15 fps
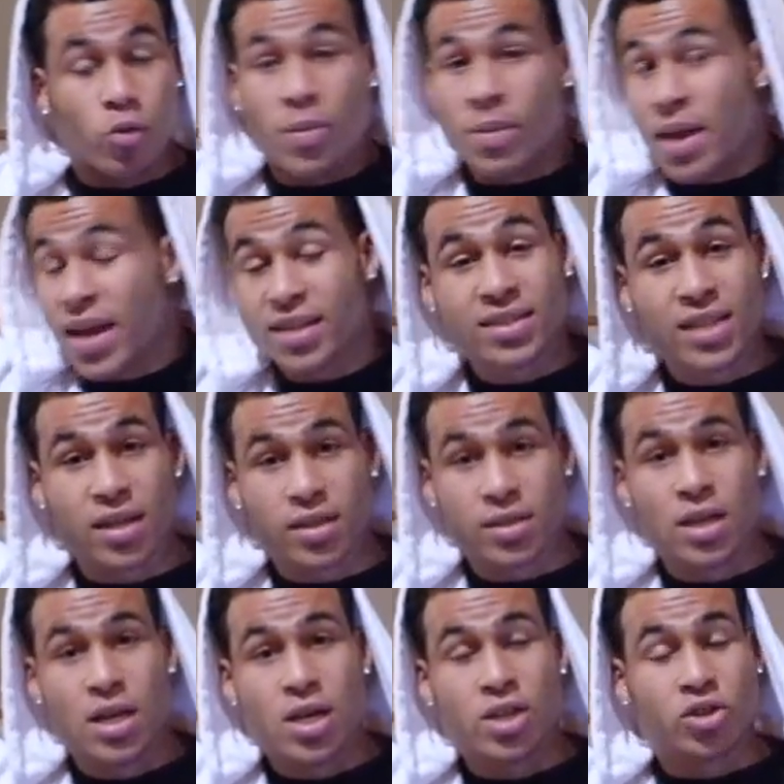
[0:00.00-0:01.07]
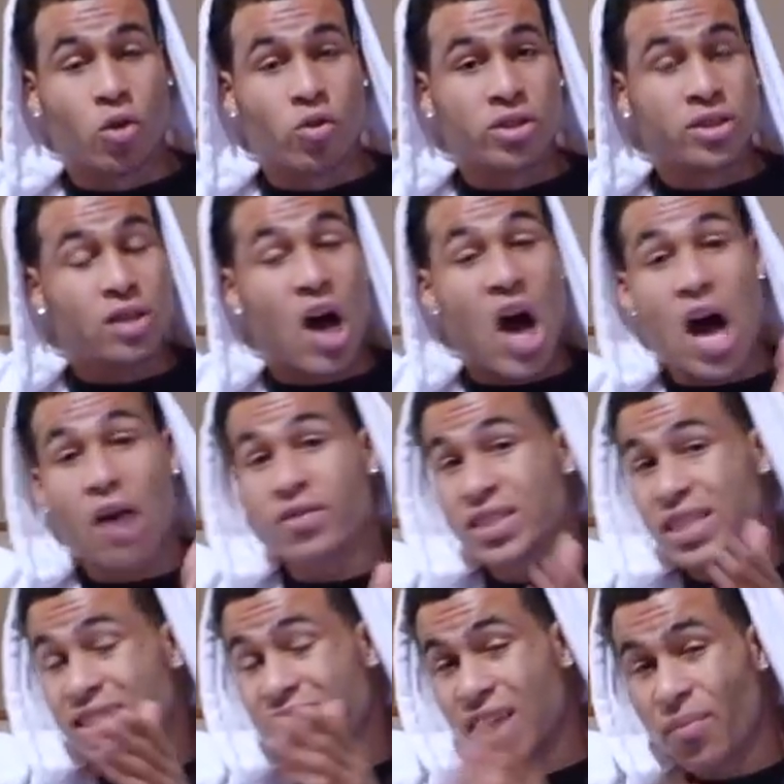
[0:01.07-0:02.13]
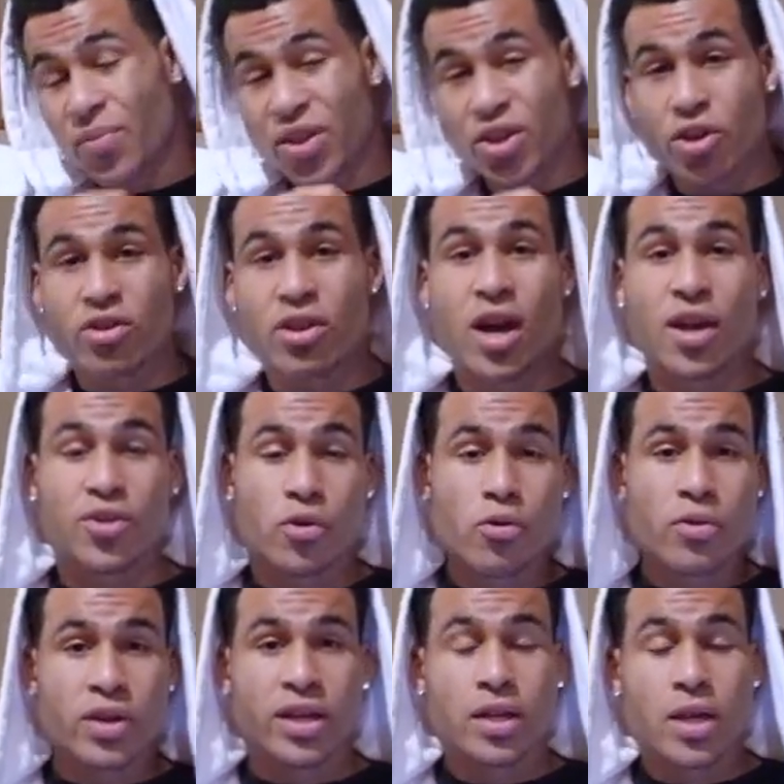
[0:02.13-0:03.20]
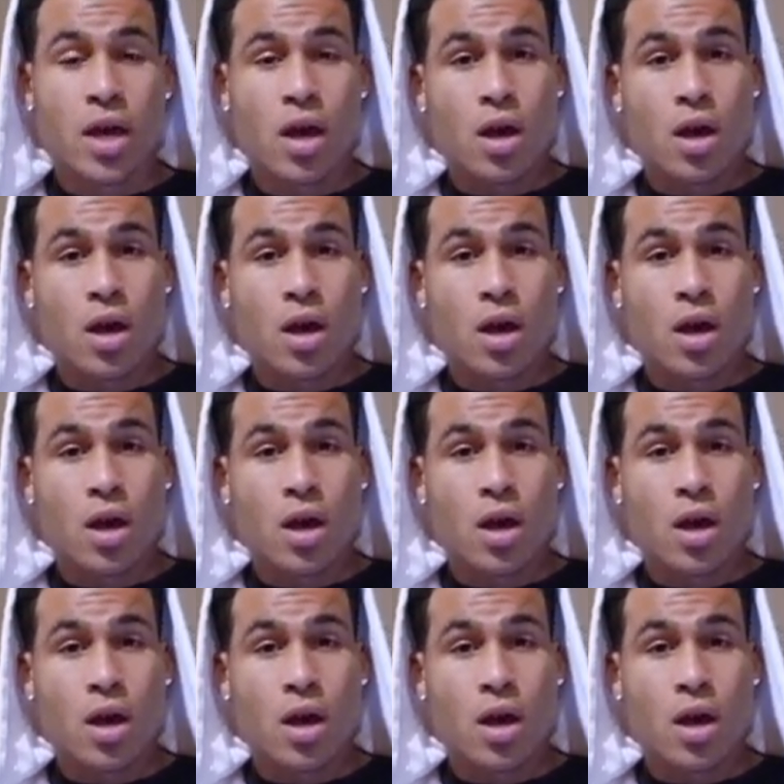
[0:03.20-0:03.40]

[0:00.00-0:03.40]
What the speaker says: would be making sales. So there's obviously something you're not doing